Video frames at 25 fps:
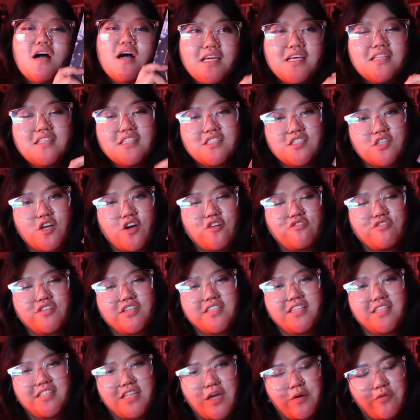he
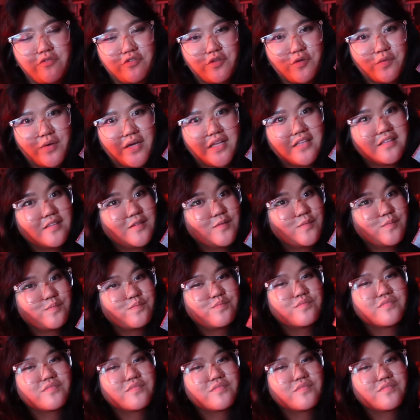discovered the name of the wind.